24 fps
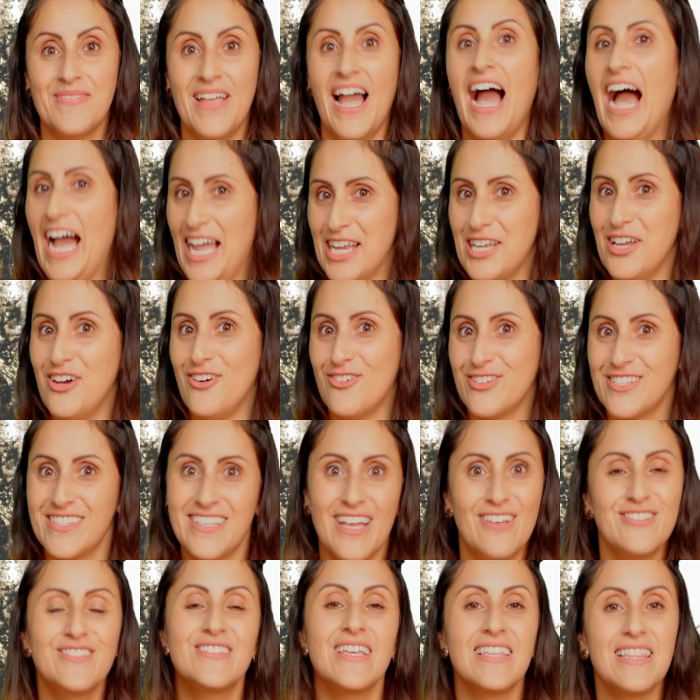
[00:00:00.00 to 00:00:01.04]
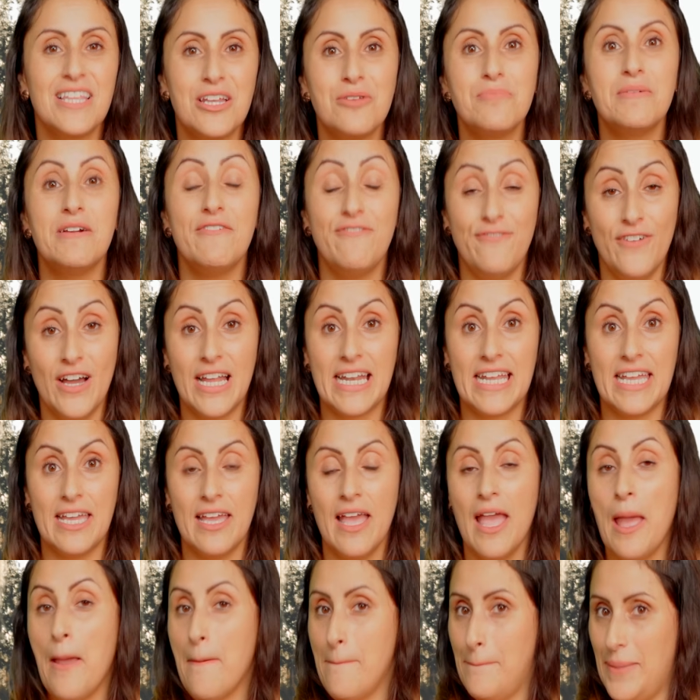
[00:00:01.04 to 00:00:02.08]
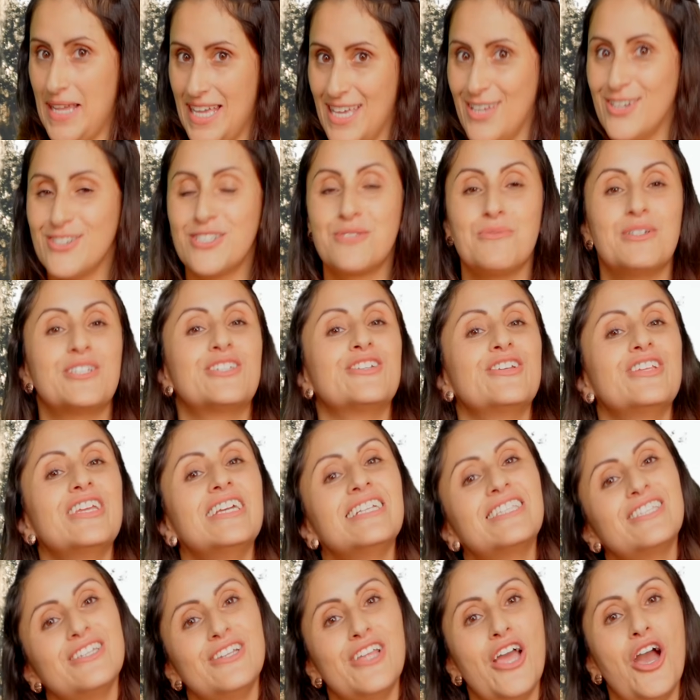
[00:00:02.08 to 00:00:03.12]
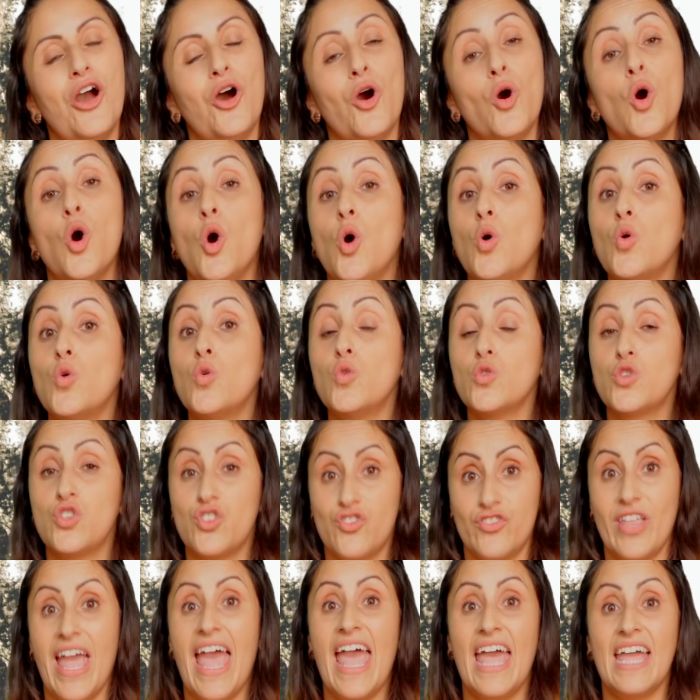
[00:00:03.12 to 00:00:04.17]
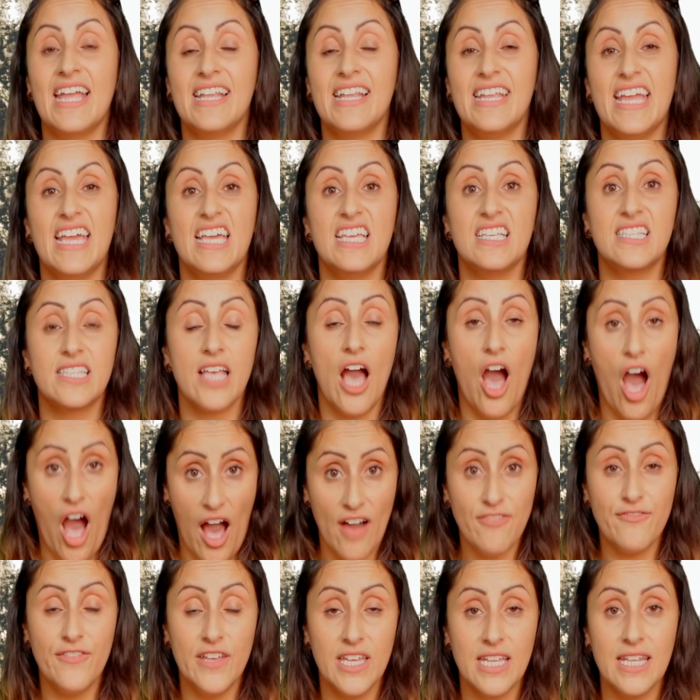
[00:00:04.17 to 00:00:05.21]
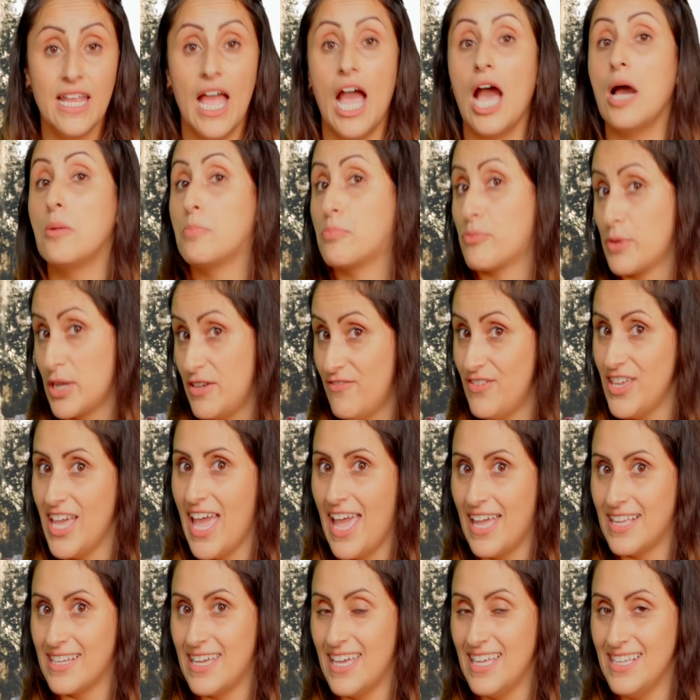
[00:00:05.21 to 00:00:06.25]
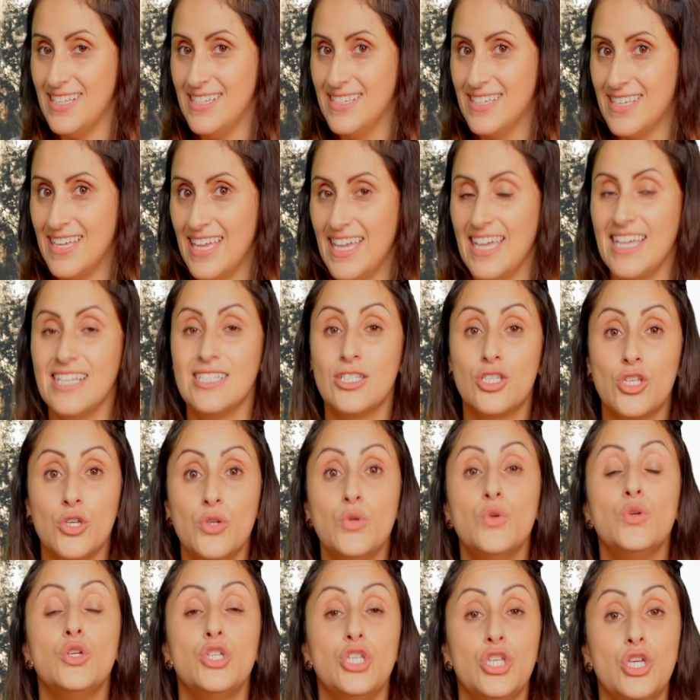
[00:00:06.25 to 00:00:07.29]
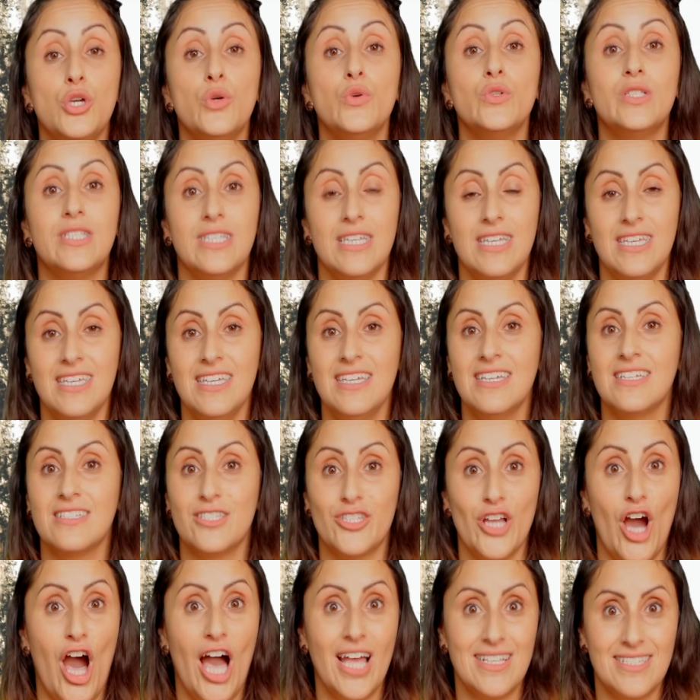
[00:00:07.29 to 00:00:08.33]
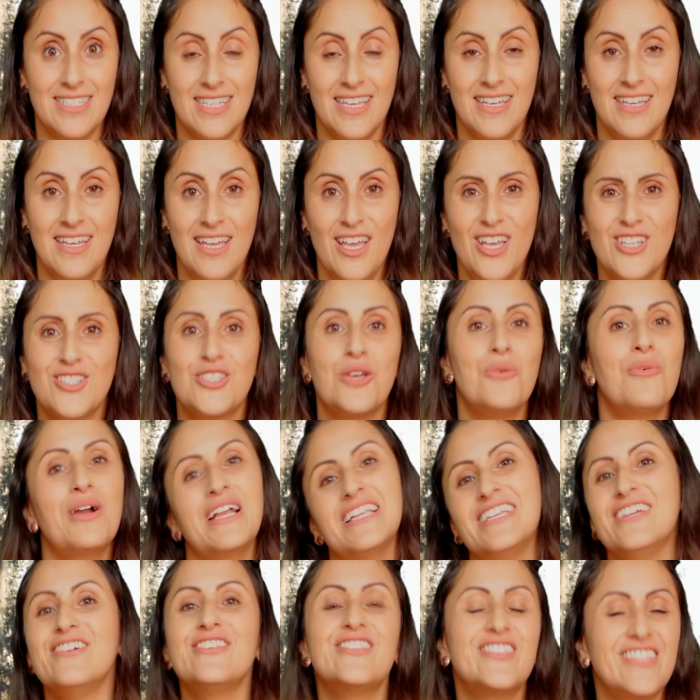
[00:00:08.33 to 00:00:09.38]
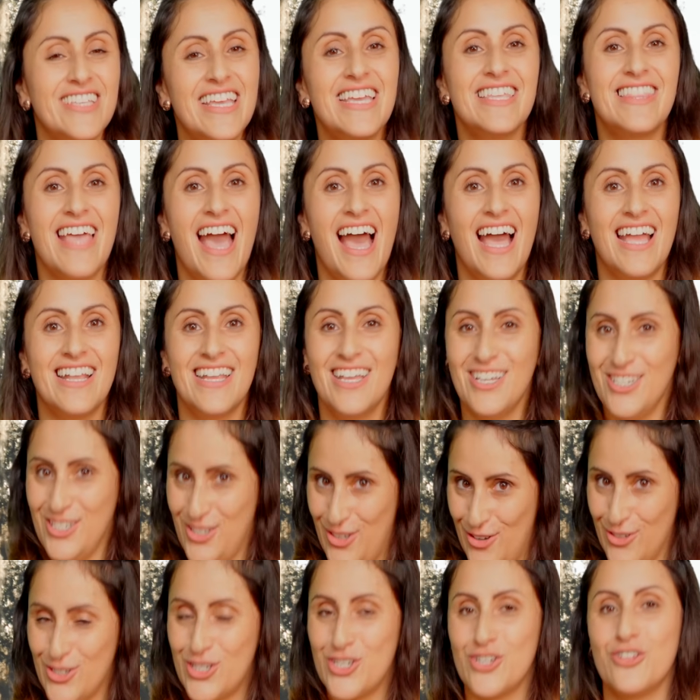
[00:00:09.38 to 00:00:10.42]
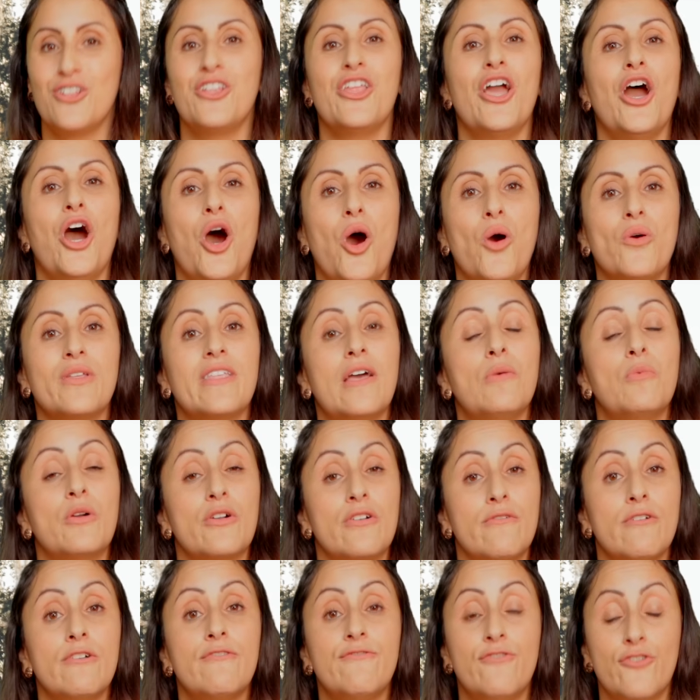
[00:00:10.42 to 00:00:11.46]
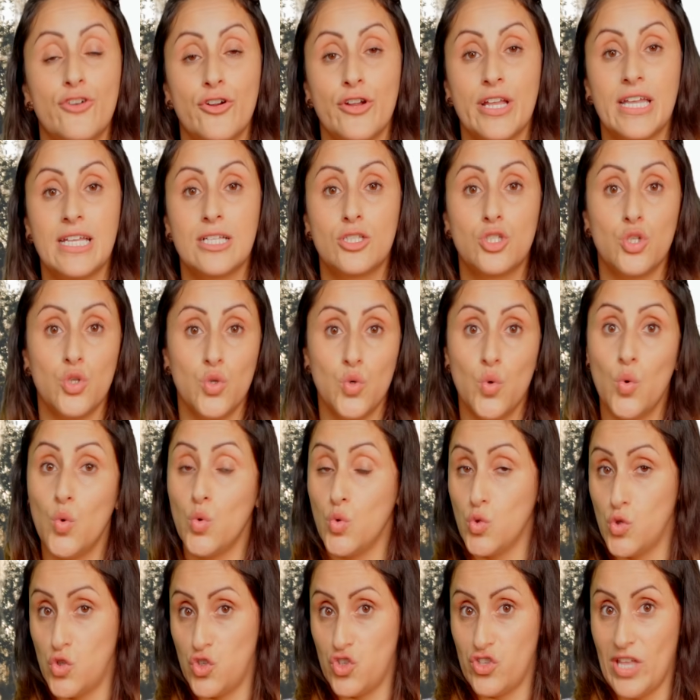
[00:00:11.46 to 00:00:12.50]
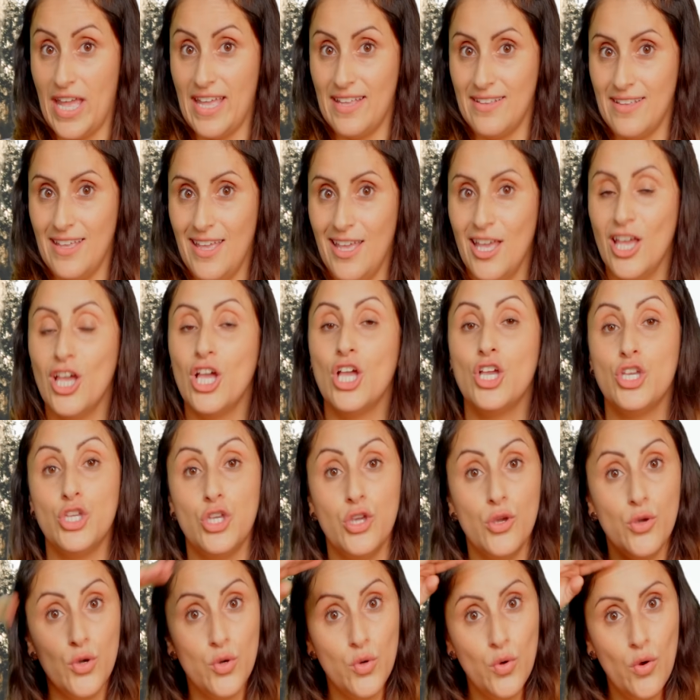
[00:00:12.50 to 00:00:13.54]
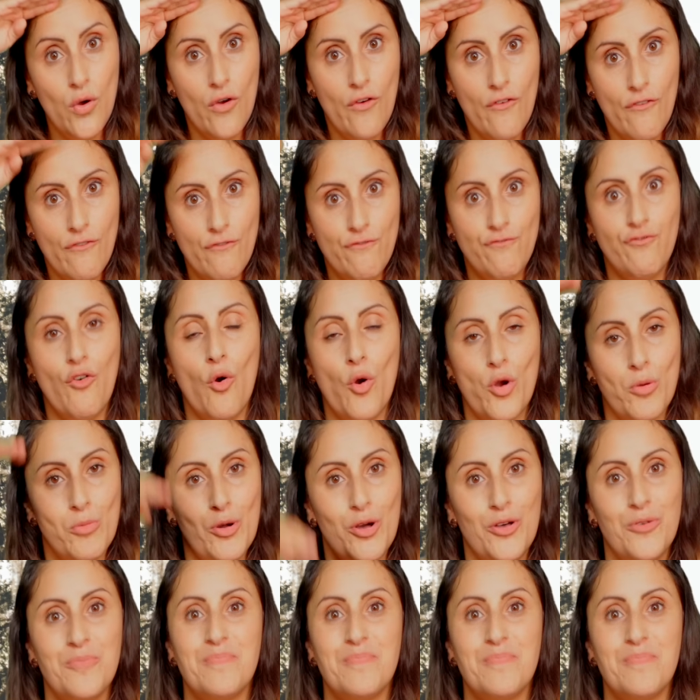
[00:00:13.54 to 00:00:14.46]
I know, sounds a little bit funny, but here's what you need to know. Usted is often abbreviated into UD dot. So when you see that, you should know that we're referring to usted, you formal.